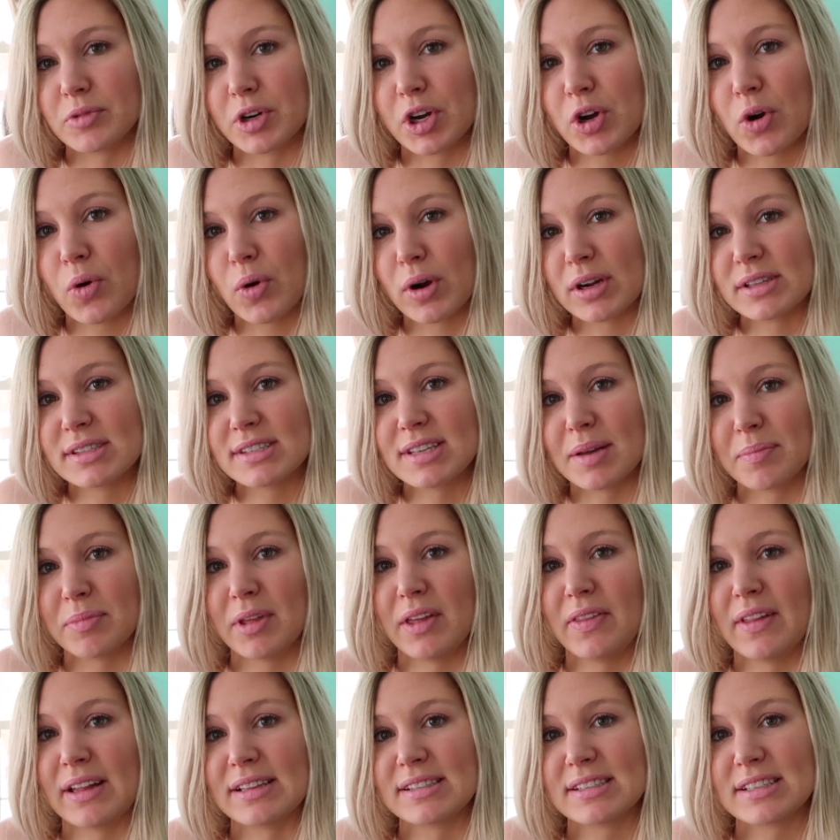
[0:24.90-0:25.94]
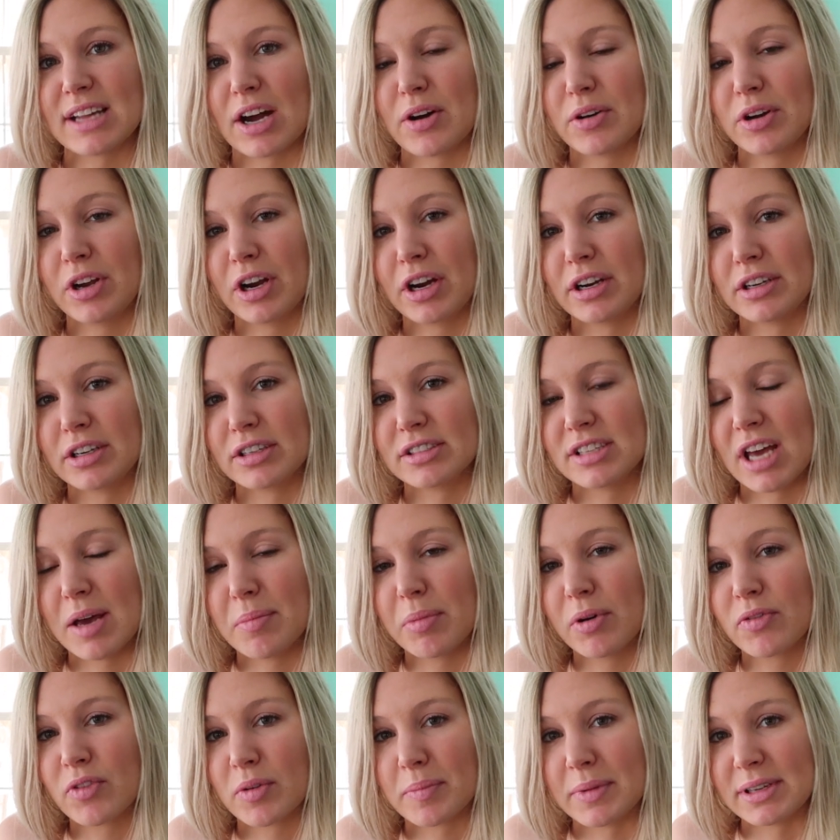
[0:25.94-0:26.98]
record something that's down here on your
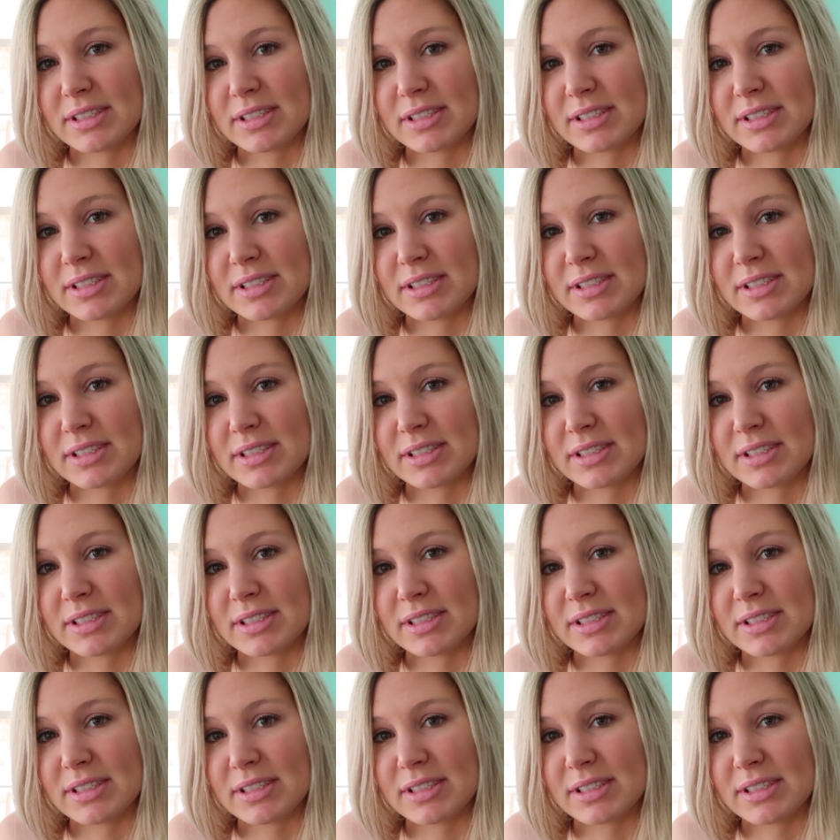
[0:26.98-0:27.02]
table